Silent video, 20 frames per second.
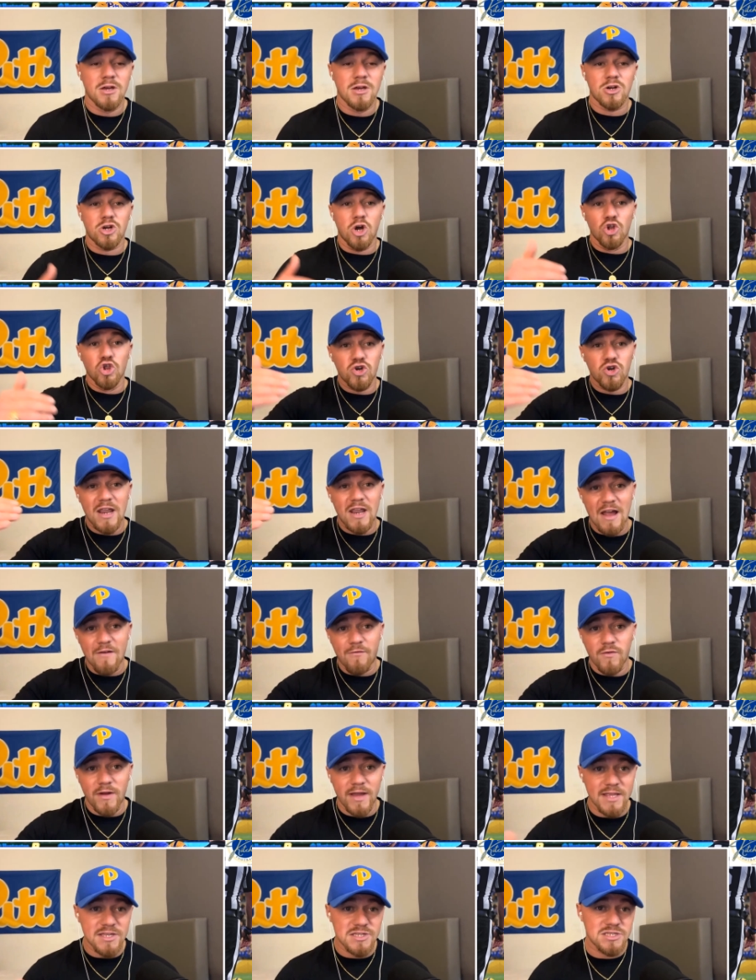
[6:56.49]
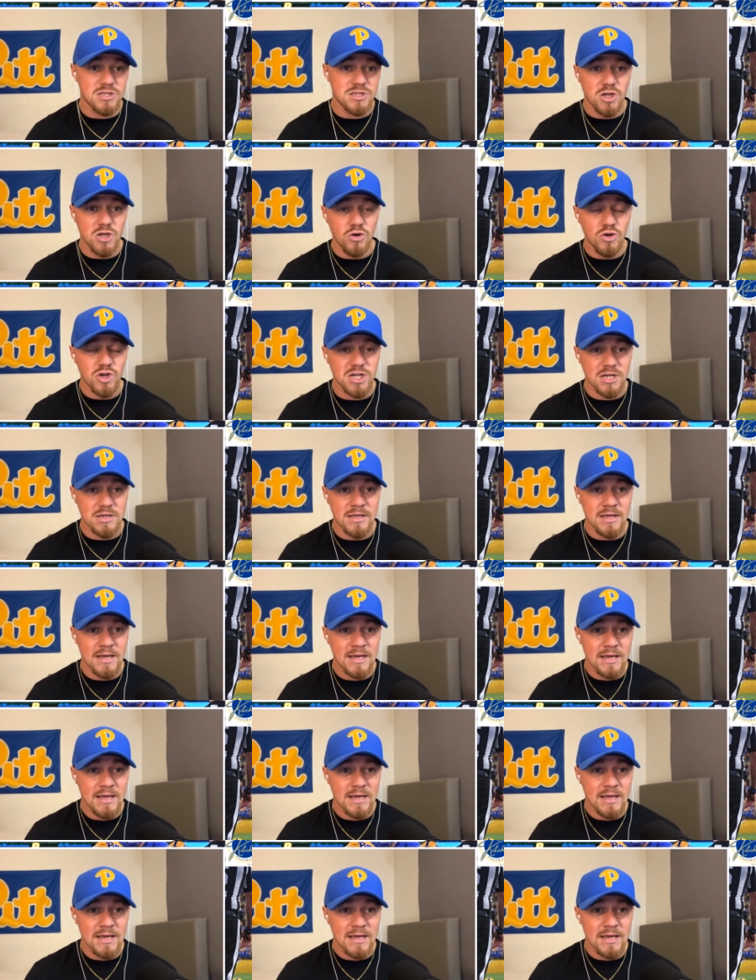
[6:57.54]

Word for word: Go look at every institution